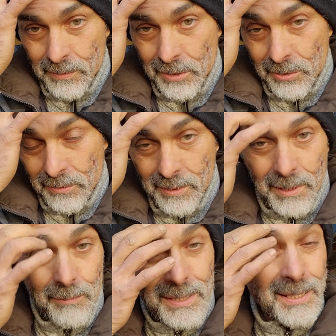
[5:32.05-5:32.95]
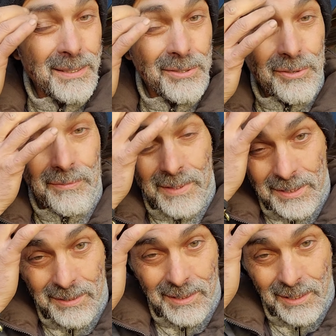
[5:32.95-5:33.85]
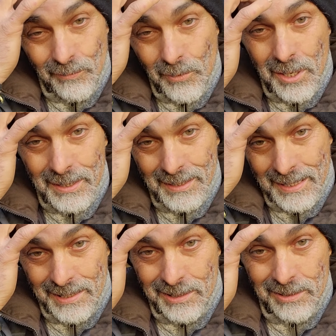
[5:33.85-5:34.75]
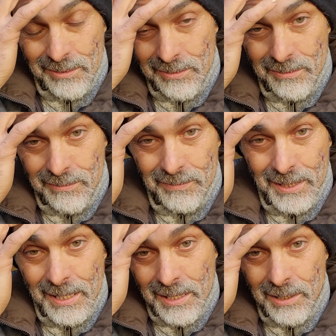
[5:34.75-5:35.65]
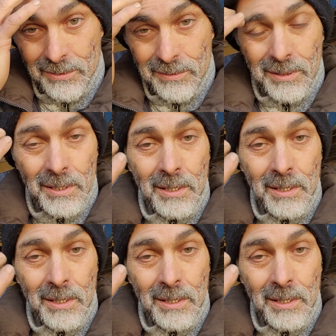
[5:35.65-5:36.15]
The, I was in the service, and then I walked down the aisle